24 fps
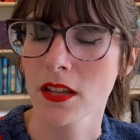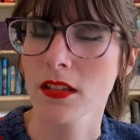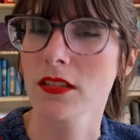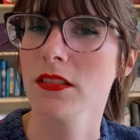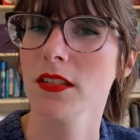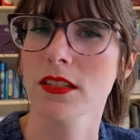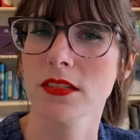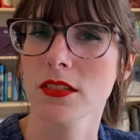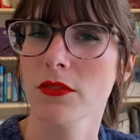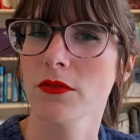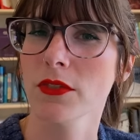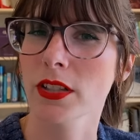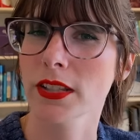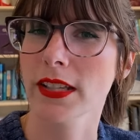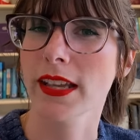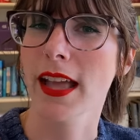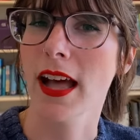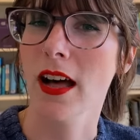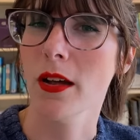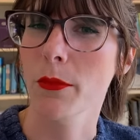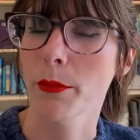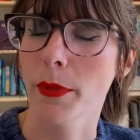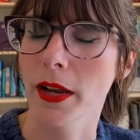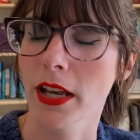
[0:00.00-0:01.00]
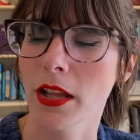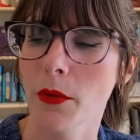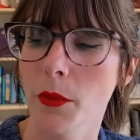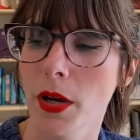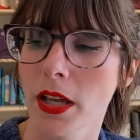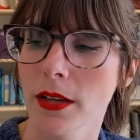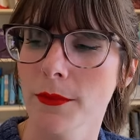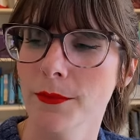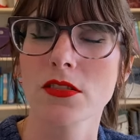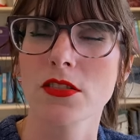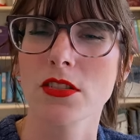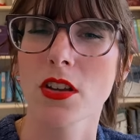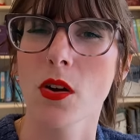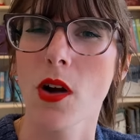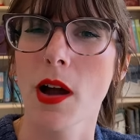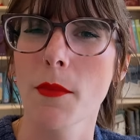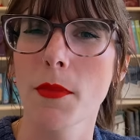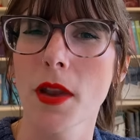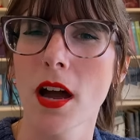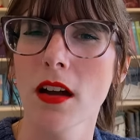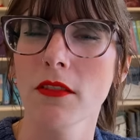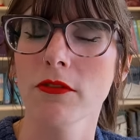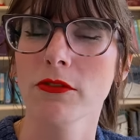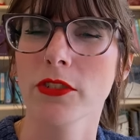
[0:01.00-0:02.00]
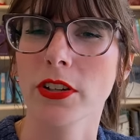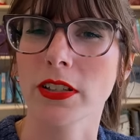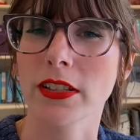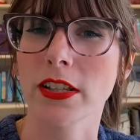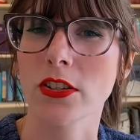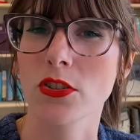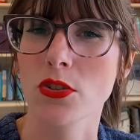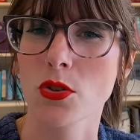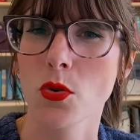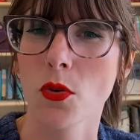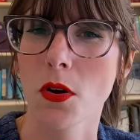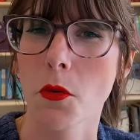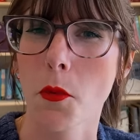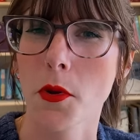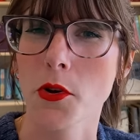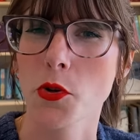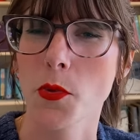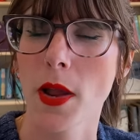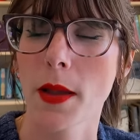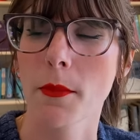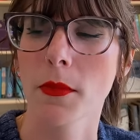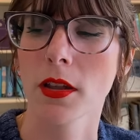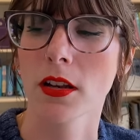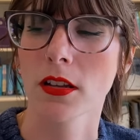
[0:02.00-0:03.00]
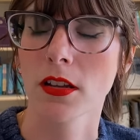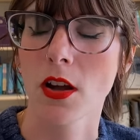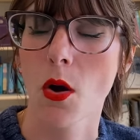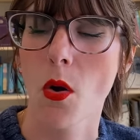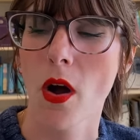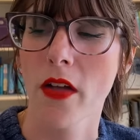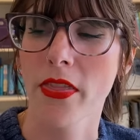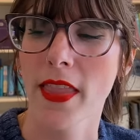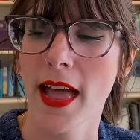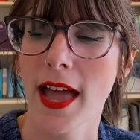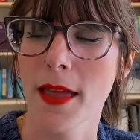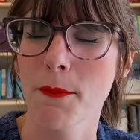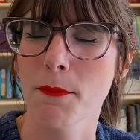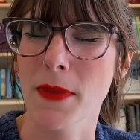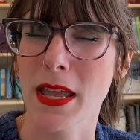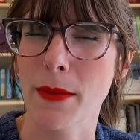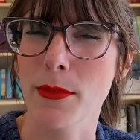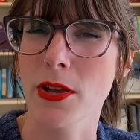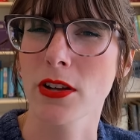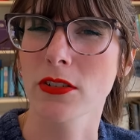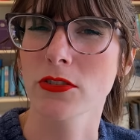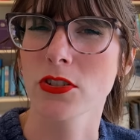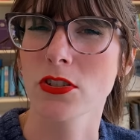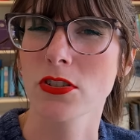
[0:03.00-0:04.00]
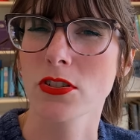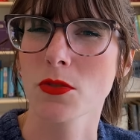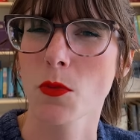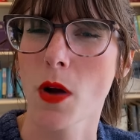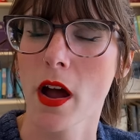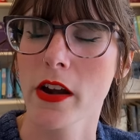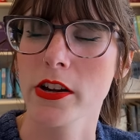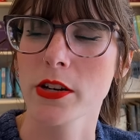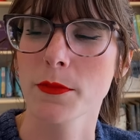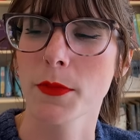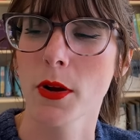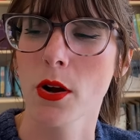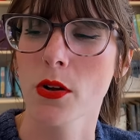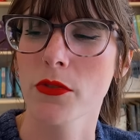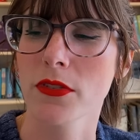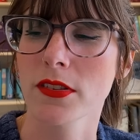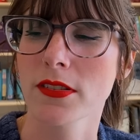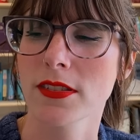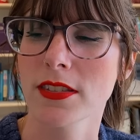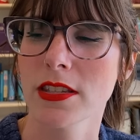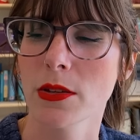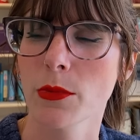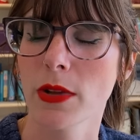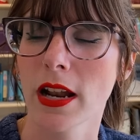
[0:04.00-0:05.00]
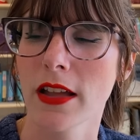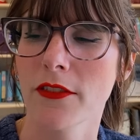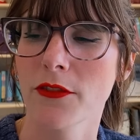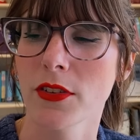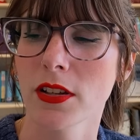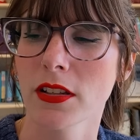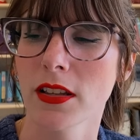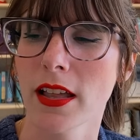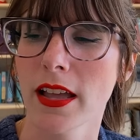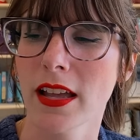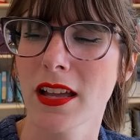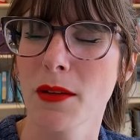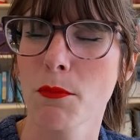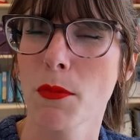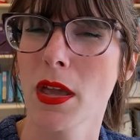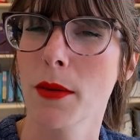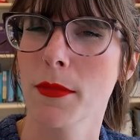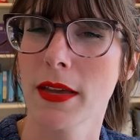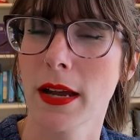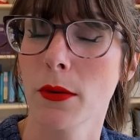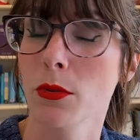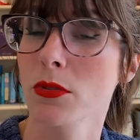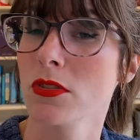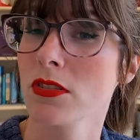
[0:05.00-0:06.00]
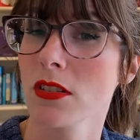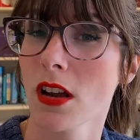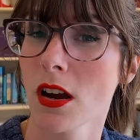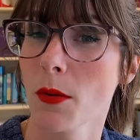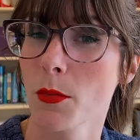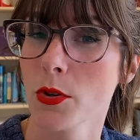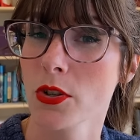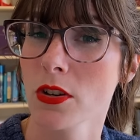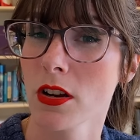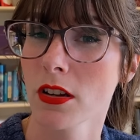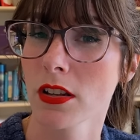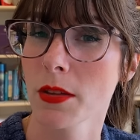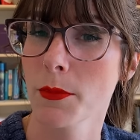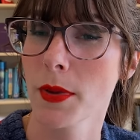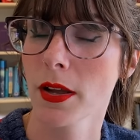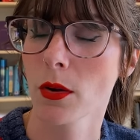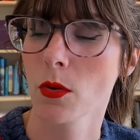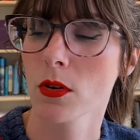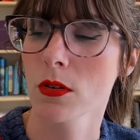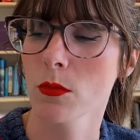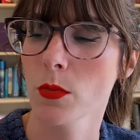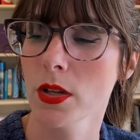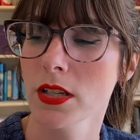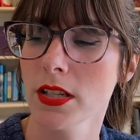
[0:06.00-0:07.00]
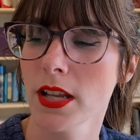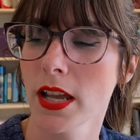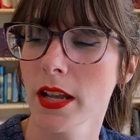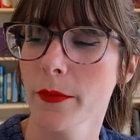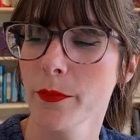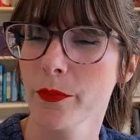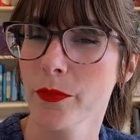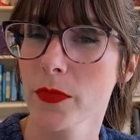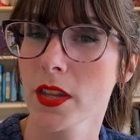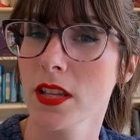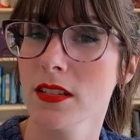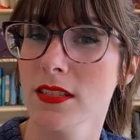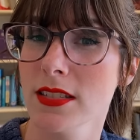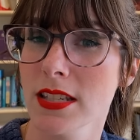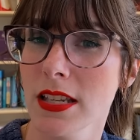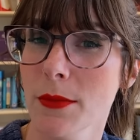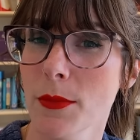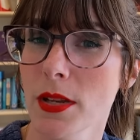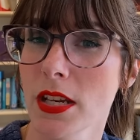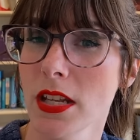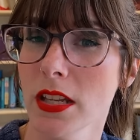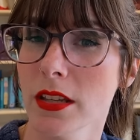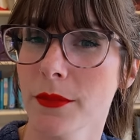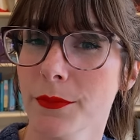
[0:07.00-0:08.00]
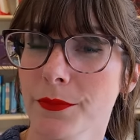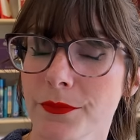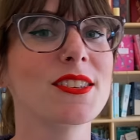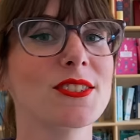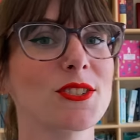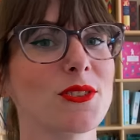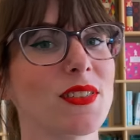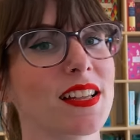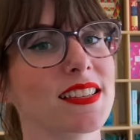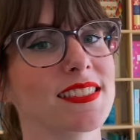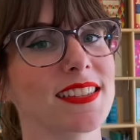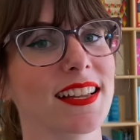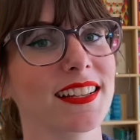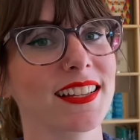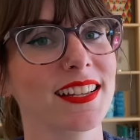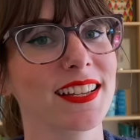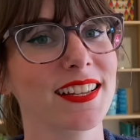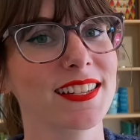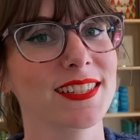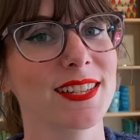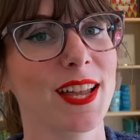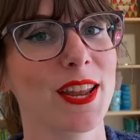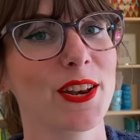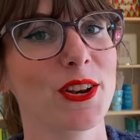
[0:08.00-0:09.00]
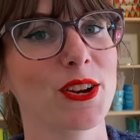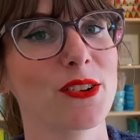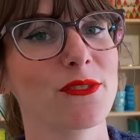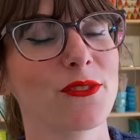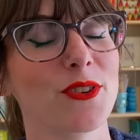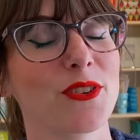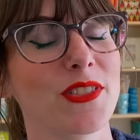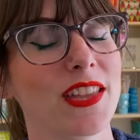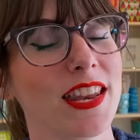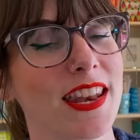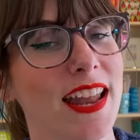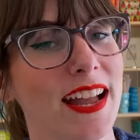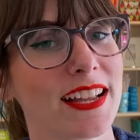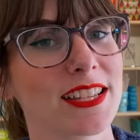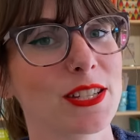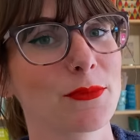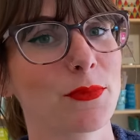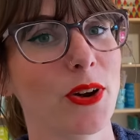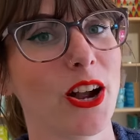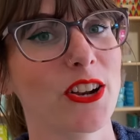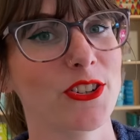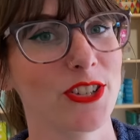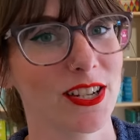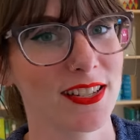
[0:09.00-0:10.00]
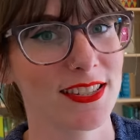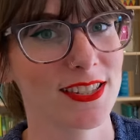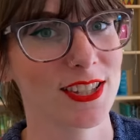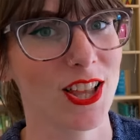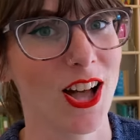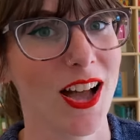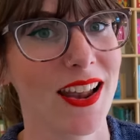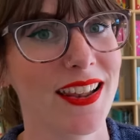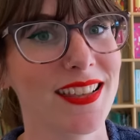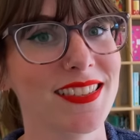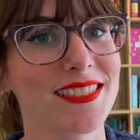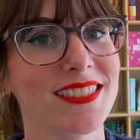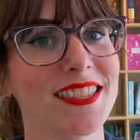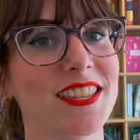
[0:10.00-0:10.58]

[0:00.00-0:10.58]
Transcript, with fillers: doesn't really help anyone. So I'm not really sure which way I'm gonna go on that. Maybe I'll just swatch both and see what I feel like. Maybe I will just arbitrarily pick one one day. TBD. So that second contender for the next project slot is